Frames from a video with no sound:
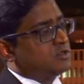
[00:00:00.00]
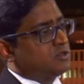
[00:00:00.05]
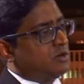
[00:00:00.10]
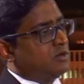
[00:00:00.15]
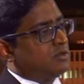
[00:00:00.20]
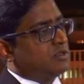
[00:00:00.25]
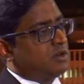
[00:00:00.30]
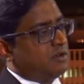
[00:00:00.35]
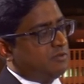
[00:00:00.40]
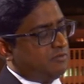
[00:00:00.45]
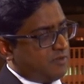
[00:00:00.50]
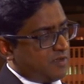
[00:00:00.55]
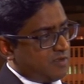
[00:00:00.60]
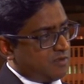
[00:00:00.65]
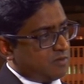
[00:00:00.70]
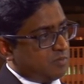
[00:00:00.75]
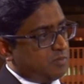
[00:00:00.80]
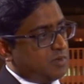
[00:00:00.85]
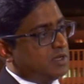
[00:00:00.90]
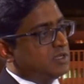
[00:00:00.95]
So the
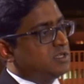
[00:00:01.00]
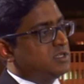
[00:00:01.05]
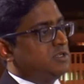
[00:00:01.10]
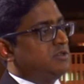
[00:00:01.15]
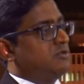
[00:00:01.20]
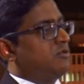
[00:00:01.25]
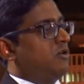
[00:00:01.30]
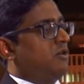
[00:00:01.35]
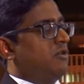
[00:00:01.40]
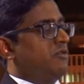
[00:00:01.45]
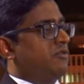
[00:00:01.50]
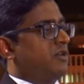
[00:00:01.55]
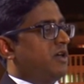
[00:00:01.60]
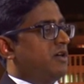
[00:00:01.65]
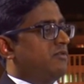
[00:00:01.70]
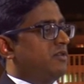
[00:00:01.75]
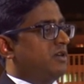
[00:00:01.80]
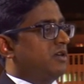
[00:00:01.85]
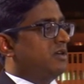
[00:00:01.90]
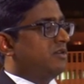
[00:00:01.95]
defensibility of
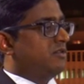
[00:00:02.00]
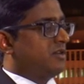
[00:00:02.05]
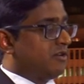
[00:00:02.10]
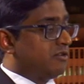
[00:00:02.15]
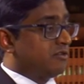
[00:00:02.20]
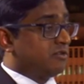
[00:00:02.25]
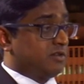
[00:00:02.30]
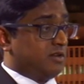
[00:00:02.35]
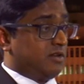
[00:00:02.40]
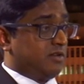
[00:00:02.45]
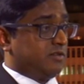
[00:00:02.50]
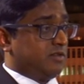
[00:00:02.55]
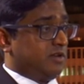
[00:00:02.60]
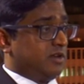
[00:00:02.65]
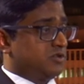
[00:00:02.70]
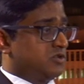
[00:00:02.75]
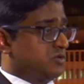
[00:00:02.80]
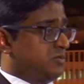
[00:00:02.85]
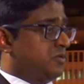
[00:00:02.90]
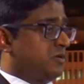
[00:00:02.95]
having registered
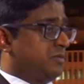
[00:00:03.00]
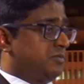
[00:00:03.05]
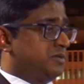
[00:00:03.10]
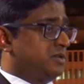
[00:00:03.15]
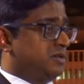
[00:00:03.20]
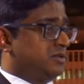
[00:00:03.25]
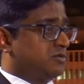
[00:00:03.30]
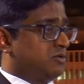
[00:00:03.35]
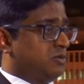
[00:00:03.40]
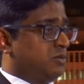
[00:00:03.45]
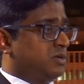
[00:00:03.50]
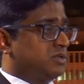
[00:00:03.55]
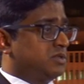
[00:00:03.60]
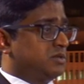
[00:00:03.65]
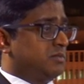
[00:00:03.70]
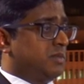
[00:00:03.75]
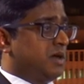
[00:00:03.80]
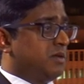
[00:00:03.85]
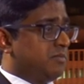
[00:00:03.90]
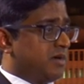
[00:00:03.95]
intellectual property is always
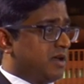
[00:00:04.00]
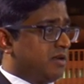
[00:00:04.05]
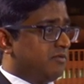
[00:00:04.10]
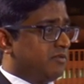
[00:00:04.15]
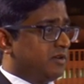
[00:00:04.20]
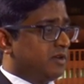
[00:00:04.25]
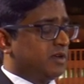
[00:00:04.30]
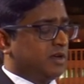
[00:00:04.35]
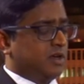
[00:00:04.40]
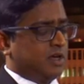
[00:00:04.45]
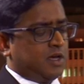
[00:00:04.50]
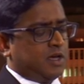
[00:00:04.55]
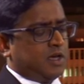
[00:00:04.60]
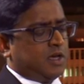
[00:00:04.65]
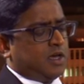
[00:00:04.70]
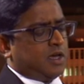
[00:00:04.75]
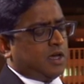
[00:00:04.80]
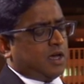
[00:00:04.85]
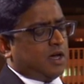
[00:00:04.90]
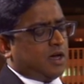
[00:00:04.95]
the main benefit.
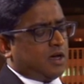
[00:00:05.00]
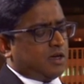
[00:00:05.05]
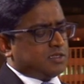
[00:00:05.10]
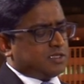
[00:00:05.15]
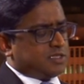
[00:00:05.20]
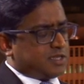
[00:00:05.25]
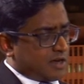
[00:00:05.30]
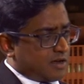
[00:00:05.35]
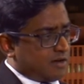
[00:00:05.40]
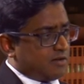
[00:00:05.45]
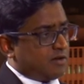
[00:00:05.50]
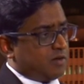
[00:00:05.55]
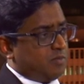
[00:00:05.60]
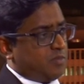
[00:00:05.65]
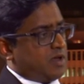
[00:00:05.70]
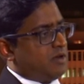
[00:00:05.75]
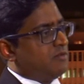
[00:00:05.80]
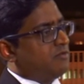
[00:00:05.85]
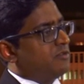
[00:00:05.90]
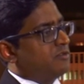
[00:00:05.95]
Secondary
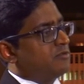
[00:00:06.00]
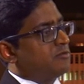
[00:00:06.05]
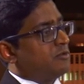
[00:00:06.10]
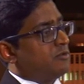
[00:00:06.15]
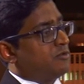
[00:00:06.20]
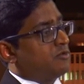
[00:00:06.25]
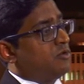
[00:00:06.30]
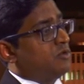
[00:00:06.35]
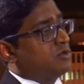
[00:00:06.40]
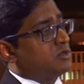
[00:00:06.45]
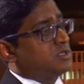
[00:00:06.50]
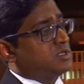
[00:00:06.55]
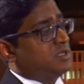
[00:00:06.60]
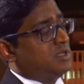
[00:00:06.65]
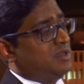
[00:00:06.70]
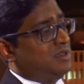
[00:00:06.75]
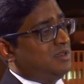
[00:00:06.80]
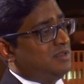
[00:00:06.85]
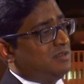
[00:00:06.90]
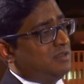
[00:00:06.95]
benefits are, of course,
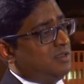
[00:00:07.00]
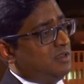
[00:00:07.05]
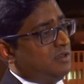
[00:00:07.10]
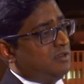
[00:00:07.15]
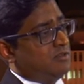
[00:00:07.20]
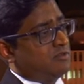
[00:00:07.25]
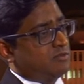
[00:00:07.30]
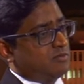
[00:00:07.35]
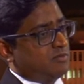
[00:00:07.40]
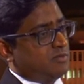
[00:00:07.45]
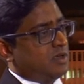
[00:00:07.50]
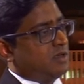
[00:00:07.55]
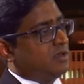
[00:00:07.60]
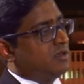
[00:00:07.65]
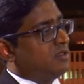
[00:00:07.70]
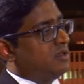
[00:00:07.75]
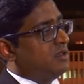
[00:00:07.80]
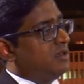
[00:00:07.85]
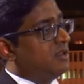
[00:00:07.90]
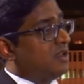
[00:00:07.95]
the
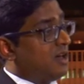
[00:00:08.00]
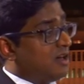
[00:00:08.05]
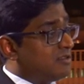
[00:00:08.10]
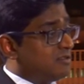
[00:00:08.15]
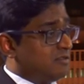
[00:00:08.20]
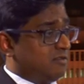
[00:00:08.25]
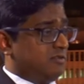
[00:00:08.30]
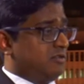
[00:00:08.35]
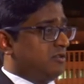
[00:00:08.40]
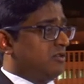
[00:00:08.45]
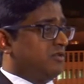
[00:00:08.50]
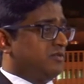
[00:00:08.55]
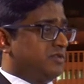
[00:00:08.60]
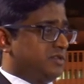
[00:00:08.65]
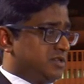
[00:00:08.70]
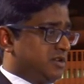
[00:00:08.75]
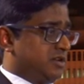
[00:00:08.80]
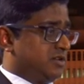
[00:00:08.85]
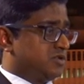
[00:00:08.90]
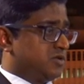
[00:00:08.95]
licensing of
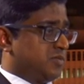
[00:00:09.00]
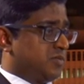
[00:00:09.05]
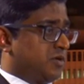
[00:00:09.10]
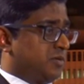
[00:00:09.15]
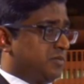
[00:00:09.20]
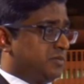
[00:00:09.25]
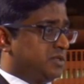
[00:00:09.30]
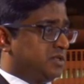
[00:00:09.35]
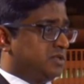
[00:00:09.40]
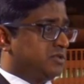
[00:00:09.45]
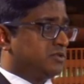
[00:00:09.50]
intellectual property.